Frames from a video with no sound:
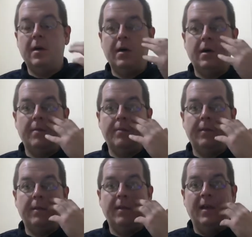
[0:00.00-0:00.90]

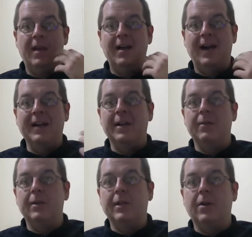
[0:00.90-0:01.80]
I
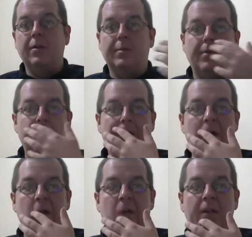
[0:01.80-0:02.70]
didn't really know the
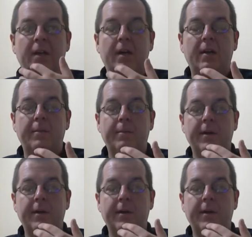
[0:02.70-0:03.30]
protocol on that,